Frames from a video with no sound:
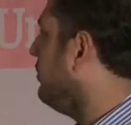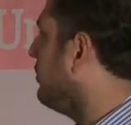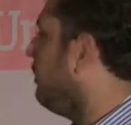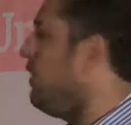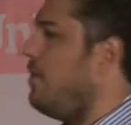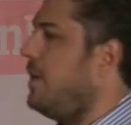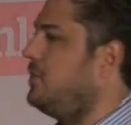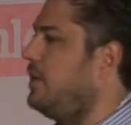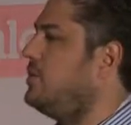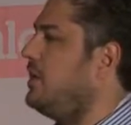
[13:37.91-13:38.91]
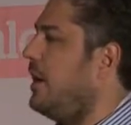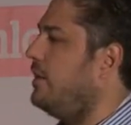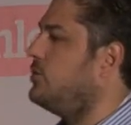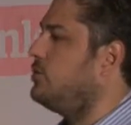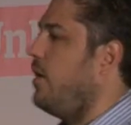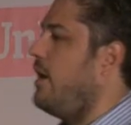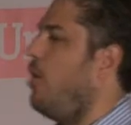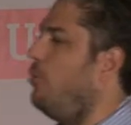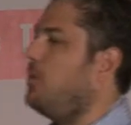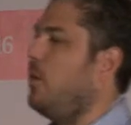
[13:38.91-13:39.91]
So Firebase SDK is to try and
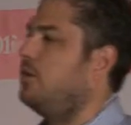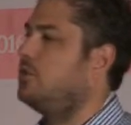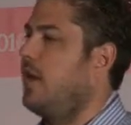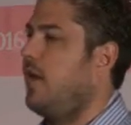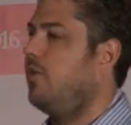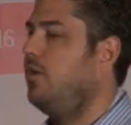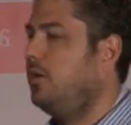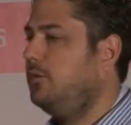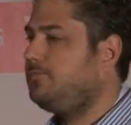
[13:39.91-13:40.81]
help you understand